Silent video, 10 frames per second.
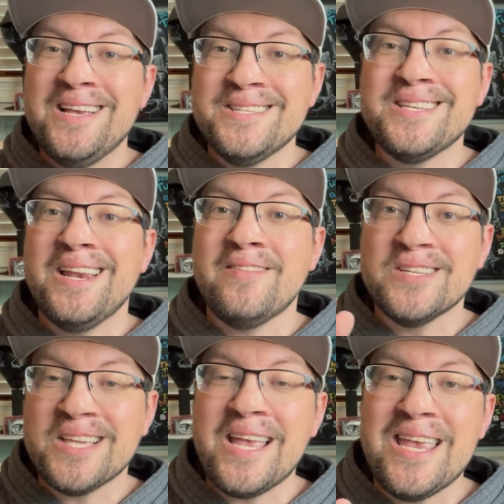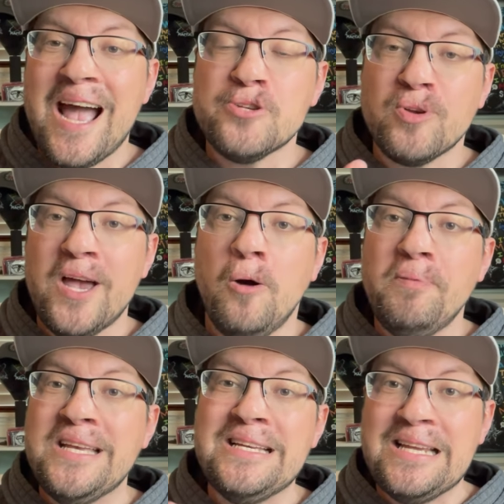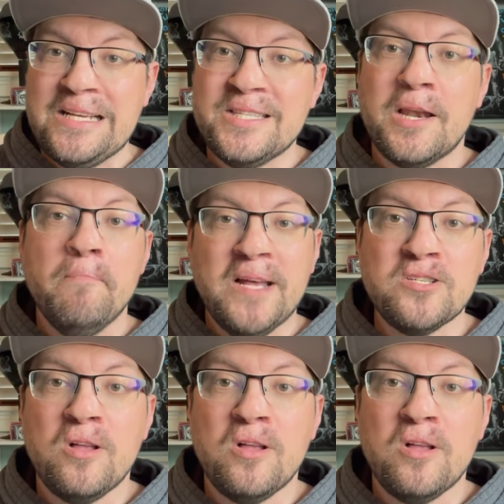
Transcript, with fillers: is getting the psychiatric help he needs in a mental